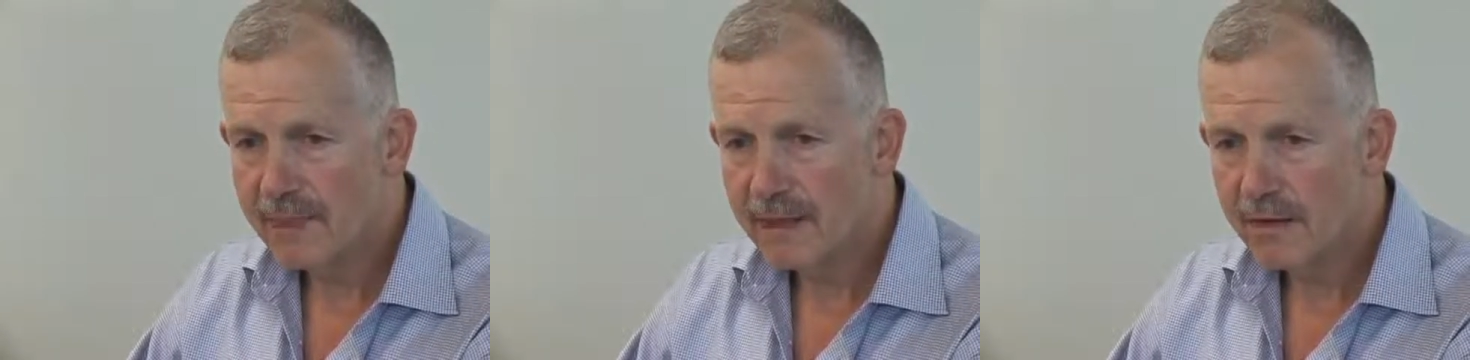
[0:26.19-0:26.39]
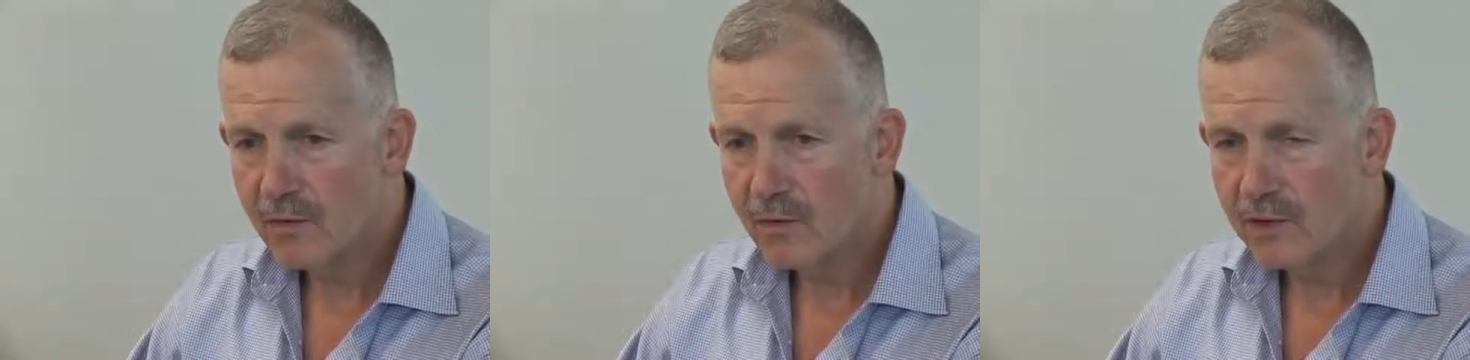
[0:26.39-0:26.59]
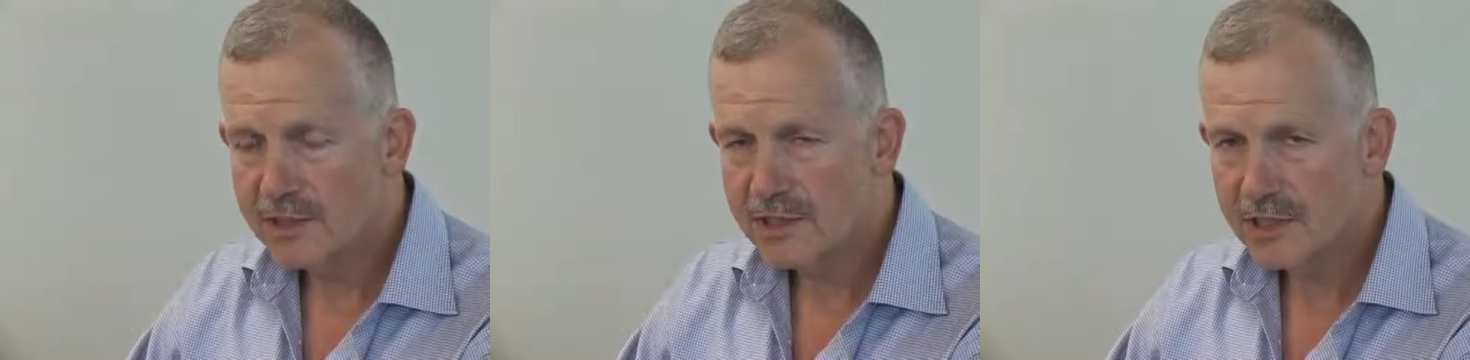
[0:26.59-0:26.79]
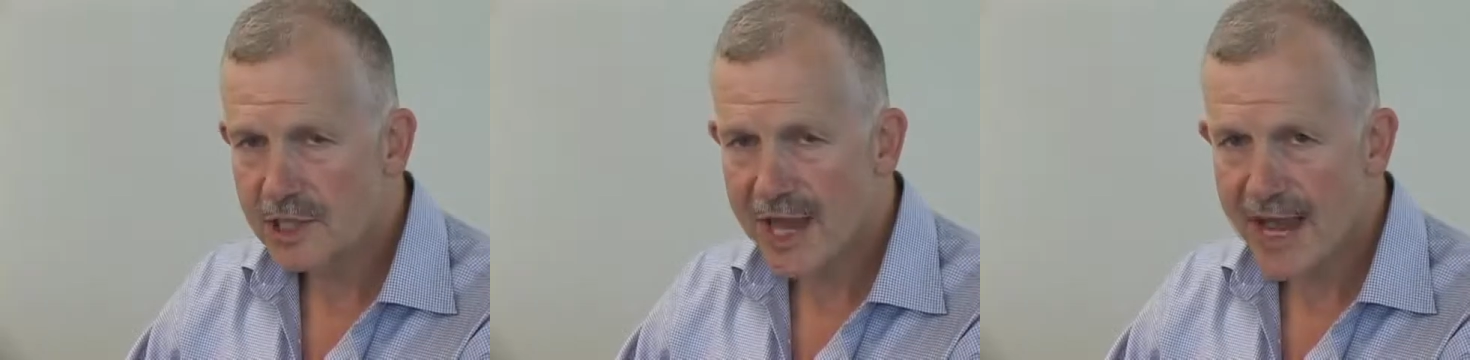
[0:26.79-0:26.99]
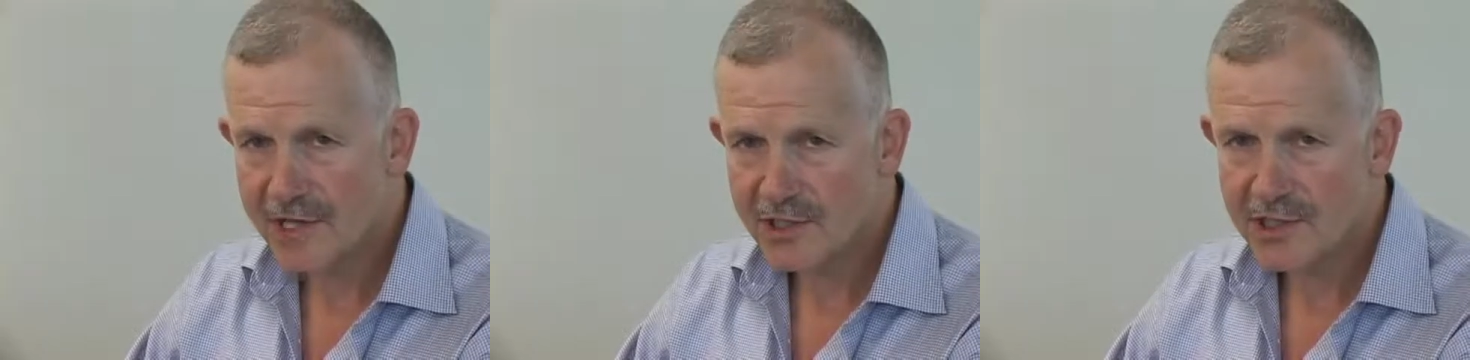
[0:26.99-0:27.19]
was
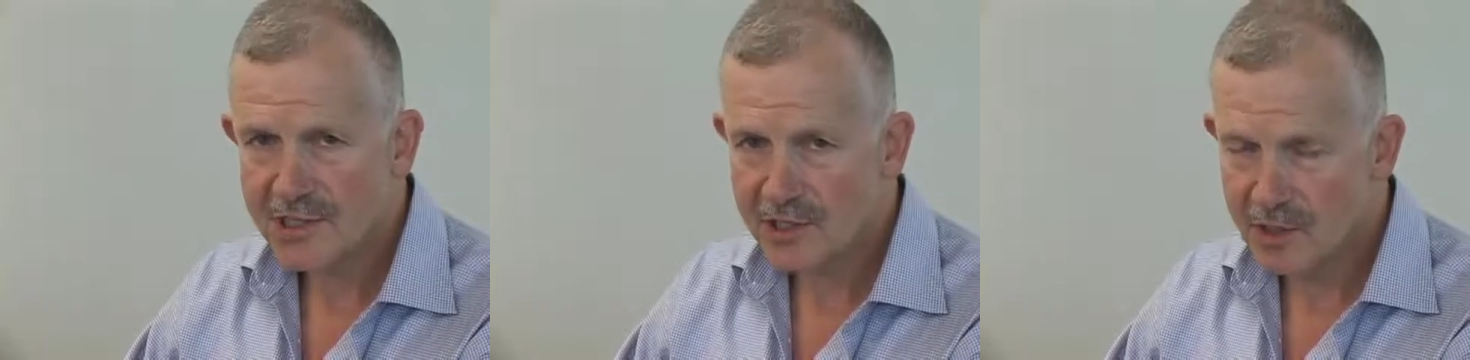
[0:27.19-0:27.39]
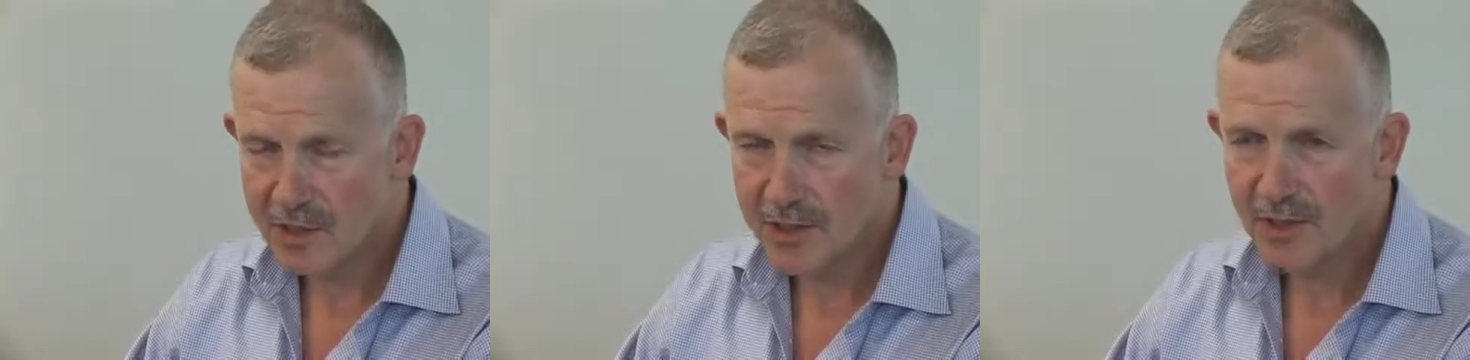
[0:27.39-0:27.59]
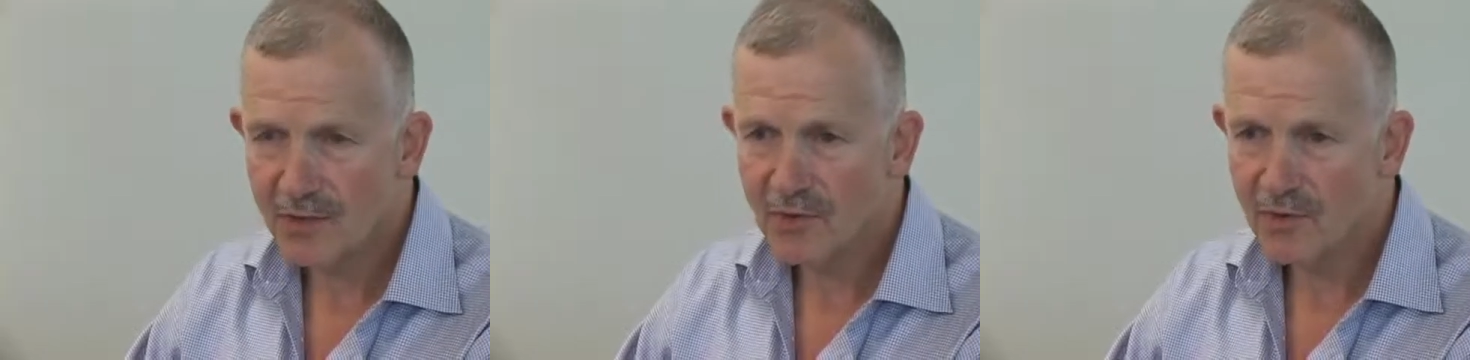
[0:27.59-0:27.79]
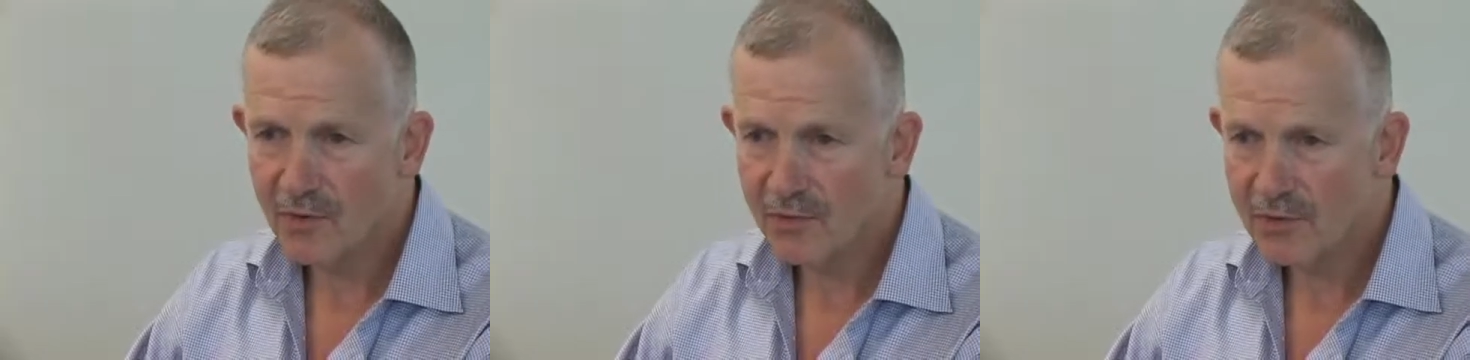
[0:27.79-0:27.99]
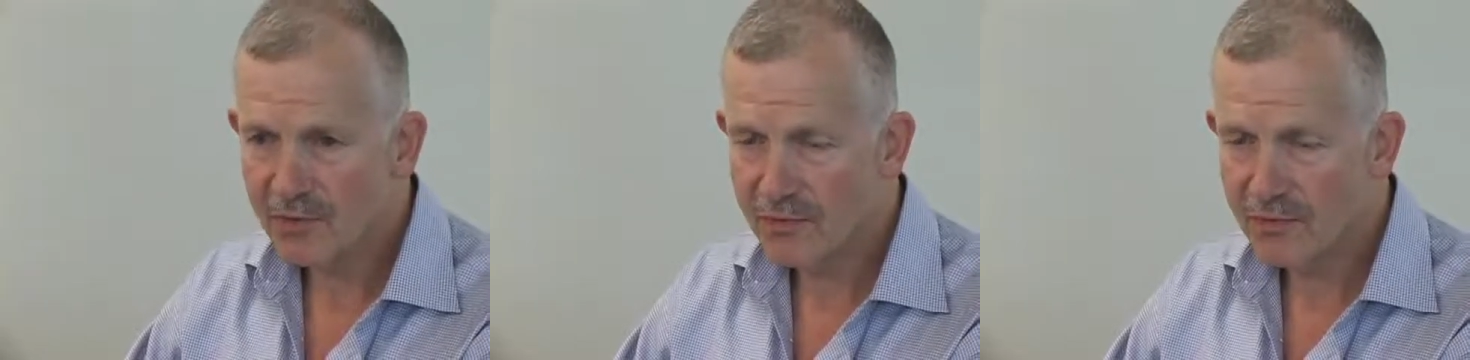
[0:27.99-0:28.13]
attached to the throat